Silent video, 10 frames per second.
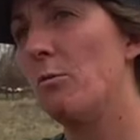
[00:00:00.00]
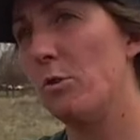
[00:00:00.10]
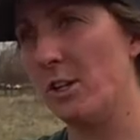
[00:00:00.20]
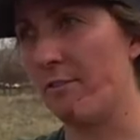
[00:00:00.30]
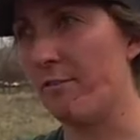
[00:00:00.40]

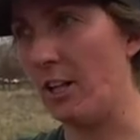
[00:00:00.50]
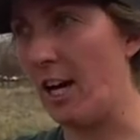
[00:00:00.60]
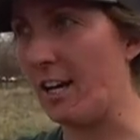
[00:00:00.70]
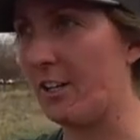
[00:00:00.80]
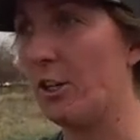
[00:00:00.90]
your
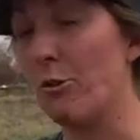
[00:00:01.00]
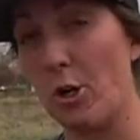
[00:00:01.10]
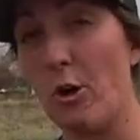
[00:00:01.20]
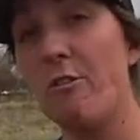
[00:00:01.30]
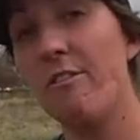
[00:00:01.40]
flock
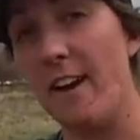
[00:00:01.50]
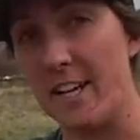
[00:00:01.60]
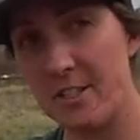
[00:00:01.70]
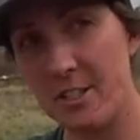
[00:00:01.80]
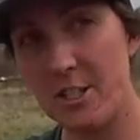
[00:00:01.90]
grow
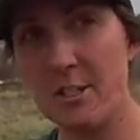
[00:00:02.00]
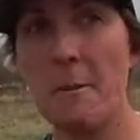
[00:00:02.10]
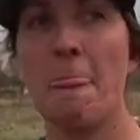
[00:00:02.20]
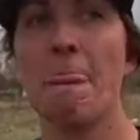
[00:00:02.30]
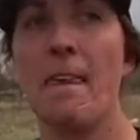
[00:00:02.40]
faster.
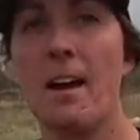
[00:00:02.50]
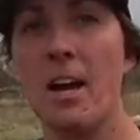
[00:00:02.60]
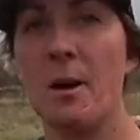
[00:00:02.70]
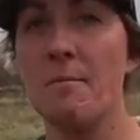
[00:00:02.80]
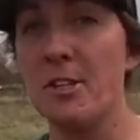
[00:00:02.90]

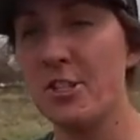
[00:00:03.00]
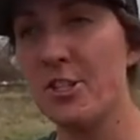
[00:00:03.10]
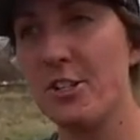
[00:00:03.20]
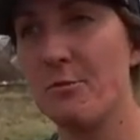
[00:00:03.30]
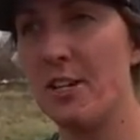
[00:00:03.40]

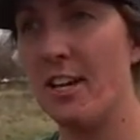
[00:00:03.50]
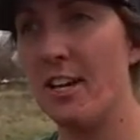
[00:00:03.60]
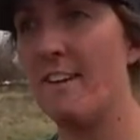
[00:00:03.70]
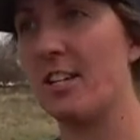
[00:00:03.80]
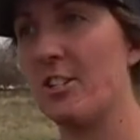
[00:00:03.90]
This year we
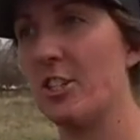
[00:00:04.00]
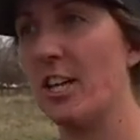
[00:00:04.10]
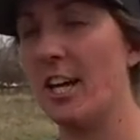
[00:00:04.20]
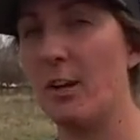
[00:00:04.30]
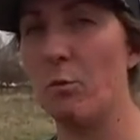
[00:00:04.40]
have actually
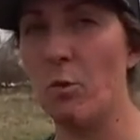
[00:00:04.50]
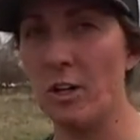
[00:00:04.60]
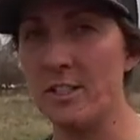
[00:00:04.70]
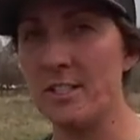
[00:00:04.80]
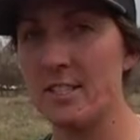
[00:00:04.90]
had
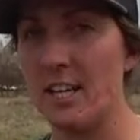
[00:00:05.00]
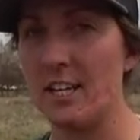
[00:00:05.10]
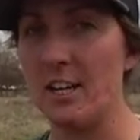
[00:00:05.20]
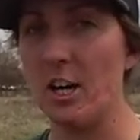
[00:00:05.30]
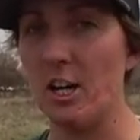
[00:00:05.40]
one
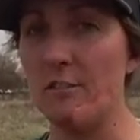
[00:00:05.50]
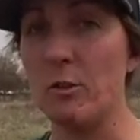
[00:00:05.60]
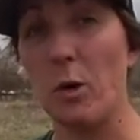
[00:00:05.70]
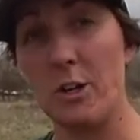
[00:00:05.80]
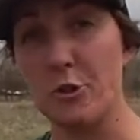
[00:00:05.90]
set of
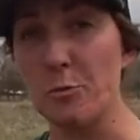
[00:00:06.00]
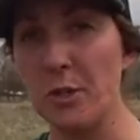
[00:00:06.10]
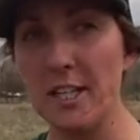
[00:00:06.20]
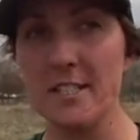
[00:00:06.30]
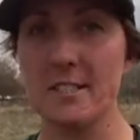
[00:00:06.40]

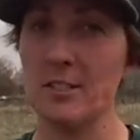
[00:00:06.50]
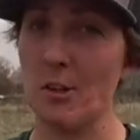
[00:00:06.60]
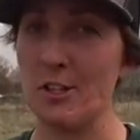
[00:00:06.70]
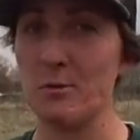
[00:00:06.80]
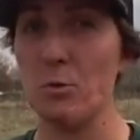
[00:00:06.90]
quadruplets,
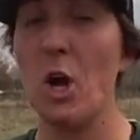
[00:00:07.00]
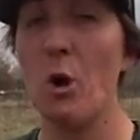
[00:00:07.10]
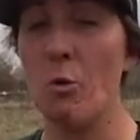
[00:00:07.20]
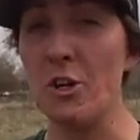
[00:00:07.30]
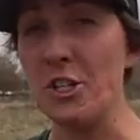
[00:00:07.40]
so that's
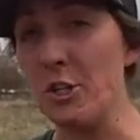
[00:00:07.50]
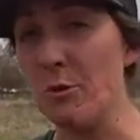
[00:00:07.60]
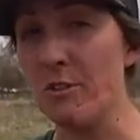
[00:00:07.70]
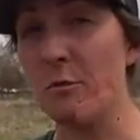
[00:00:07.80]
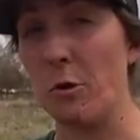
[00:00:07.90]
one ewe
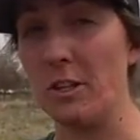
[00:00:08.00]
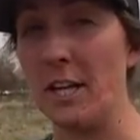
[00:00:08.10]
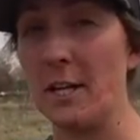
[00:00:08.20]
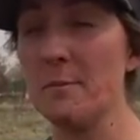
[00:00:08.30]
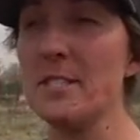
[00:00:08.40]
with four
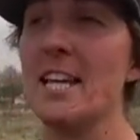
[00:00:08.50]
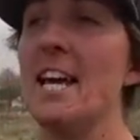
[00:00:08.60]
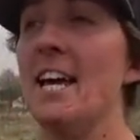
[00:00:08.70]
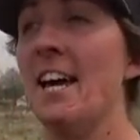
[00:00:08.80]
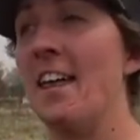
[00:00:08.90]
lambs,
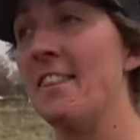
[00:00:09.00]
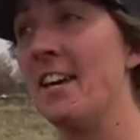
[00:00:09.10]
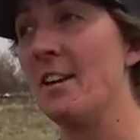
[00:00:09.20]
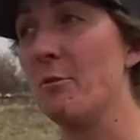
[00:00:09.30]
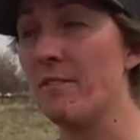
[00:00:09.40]
and
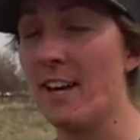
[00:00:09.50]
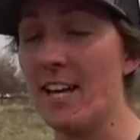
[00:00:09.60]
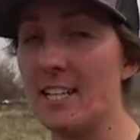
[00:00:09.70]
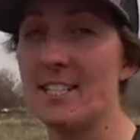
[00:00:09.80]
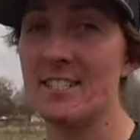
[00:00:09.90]
then we've
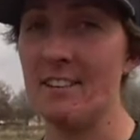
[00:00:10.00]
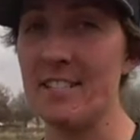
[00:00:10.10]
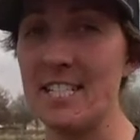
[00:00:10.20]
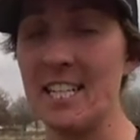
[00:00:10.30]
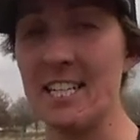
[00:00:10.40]
had
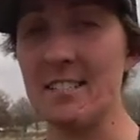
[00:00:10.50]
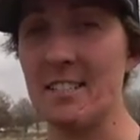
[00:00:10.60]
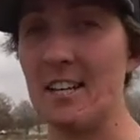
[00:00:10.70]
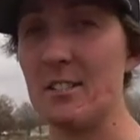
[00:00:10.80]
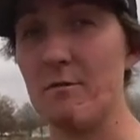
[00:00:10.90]
17
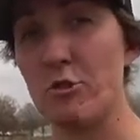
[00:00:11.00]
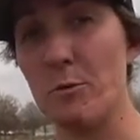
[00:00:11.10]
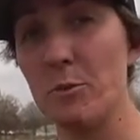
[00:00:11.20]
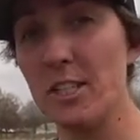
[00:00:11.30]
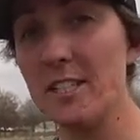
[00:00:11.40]
sets of
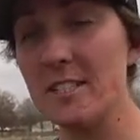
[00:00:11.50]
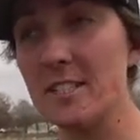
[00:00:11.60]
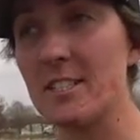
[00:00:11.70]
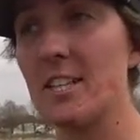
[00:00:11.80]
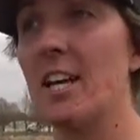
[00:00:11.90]

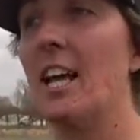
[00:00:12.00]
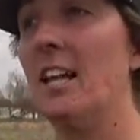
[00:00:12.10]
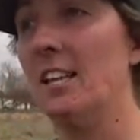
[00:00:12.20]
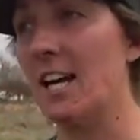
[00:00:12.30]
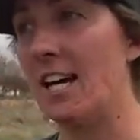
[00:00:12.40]
triplets,
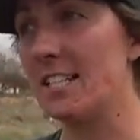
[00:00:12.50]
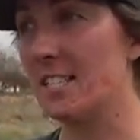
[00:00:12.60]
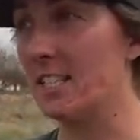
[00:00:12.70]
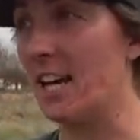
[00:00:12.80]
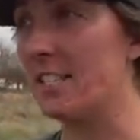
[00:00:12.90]
lots
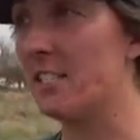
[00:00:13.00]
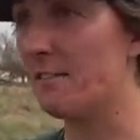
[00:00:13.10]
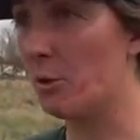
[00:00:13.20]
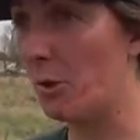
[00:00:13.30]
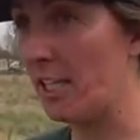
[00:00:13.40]
and lots
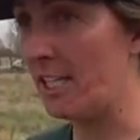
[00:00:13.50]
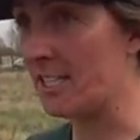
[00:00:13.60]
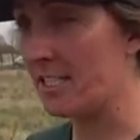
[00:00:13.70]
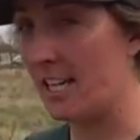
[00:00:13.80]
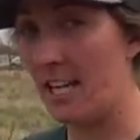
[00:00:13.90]
of
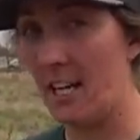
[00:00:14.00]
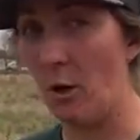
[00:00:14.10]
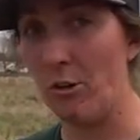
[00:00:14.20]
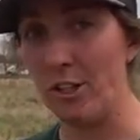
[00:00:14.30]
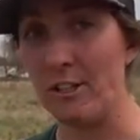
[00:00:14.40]
twins, and
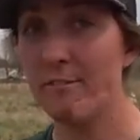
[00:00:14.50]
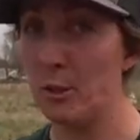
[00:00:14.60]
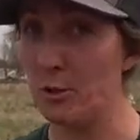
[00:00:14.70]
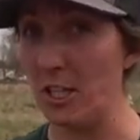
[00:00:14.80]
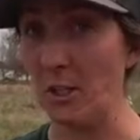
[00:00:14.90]
only a
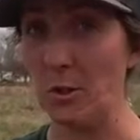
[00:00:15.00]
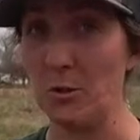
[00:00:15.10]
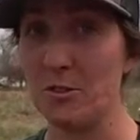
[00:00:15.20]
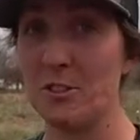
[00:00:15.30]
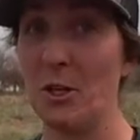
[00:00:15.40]
few
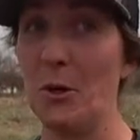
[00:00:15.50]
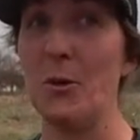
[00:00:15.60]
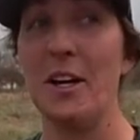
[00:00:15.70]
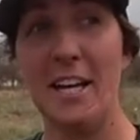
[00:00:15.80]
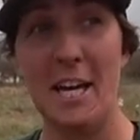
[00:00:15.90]
singles.
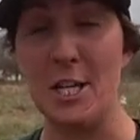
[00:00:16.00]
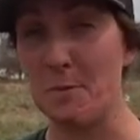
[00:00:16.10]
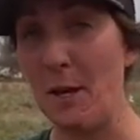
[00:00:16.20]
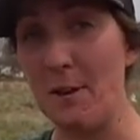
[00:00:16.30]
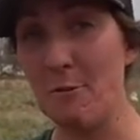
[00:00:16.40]
So it's
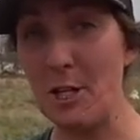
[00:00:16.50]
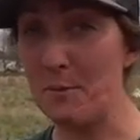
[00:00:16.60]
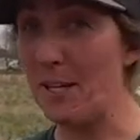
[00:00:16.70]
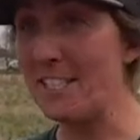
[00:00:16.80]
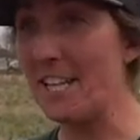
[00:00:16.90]
been really
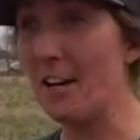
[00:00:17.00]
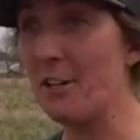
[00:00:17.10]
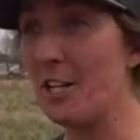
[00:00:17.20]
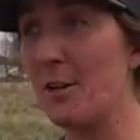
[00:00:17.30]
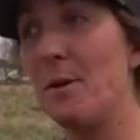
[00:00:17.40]
busy out
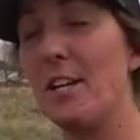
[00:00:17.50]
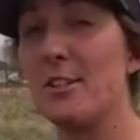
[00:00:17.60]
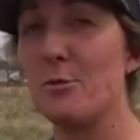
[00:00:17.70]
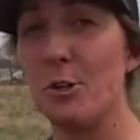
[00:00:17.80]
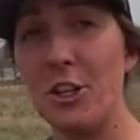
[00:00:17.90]
here, but
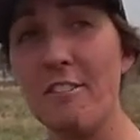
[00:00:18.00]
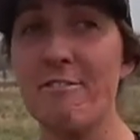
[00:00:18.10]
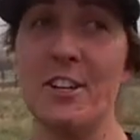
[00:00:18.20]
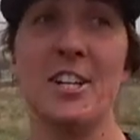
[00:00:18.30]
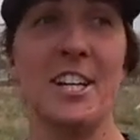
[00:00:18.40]
it's really
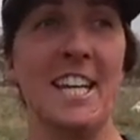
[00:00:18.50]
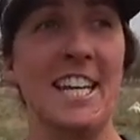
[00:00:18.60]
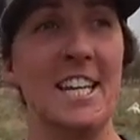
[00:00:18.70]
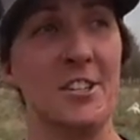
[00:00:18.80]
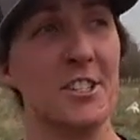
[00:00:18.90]
fun
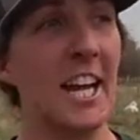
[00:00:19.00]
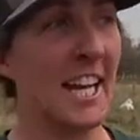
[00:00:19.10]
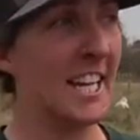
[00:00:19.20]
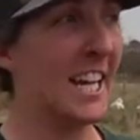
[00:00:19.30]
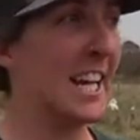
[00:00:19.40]
and
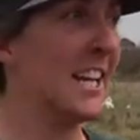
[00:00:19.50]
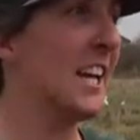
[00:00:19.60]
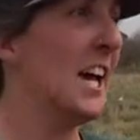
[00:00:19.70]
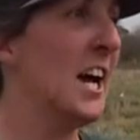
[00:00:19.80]
entertaining.